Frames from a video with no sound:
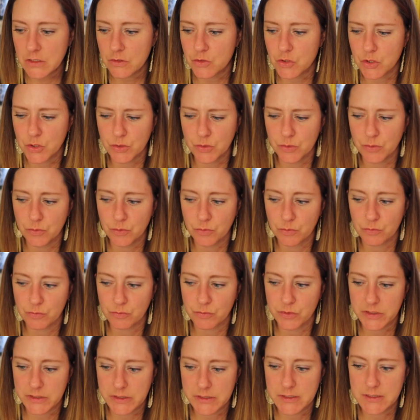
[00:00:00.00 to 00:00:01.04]
to
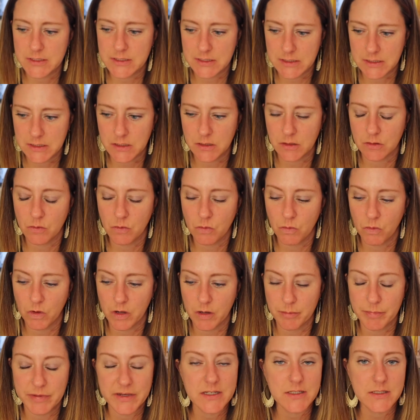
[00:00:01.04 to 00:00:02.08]
really see what
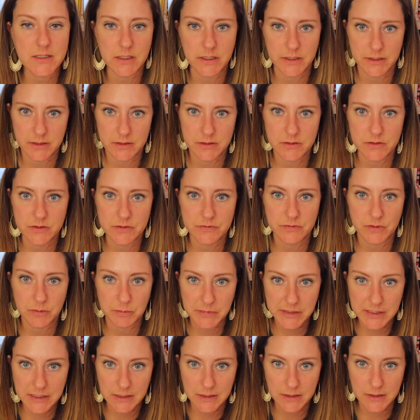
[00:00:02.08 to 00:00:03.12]
a baseline is for
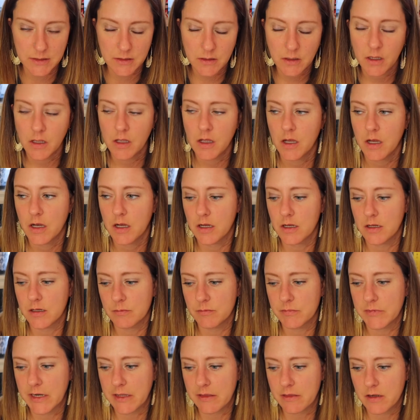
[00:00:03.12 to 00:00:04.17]
me
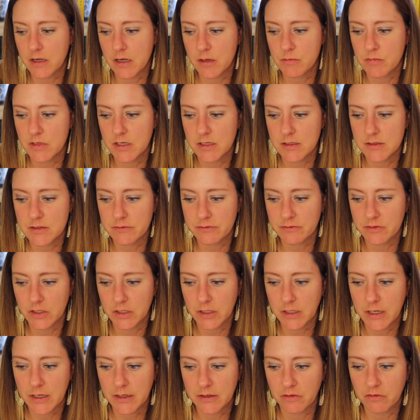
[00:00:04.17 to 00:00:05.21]
now that I'm in a
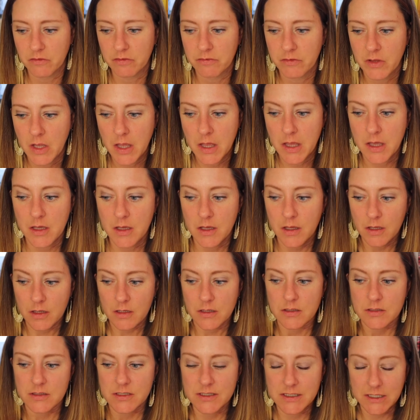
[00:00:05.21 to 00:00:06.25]
different kind of
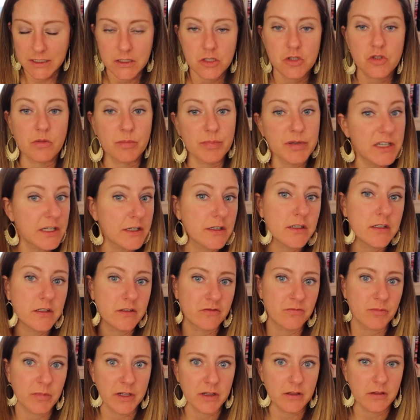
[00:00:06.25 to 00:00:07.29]
stage or period
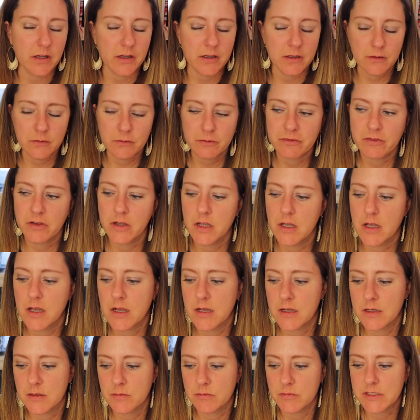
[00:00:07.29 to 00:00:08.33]
of my life,
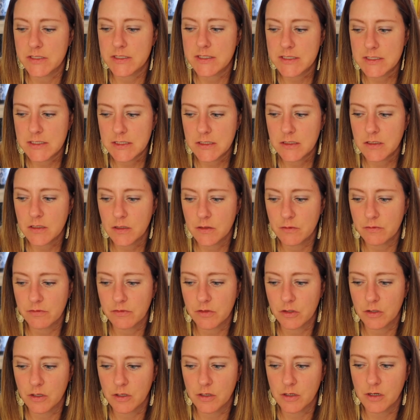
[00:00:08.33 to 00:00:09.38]
to see if
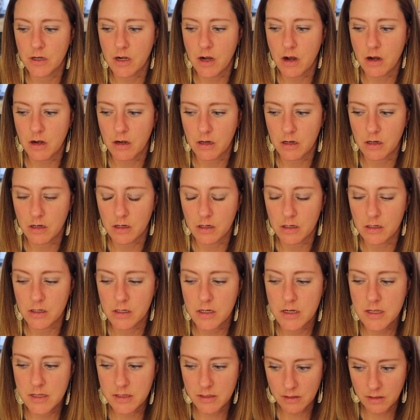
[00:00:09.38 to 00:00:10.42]
there
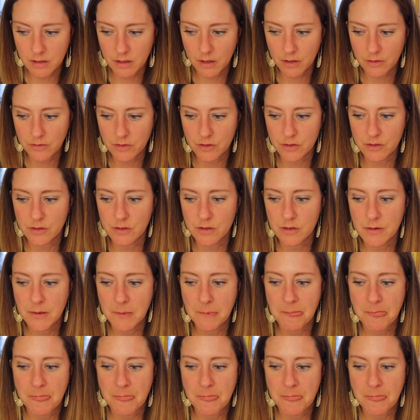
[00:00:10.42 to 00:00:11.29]
are other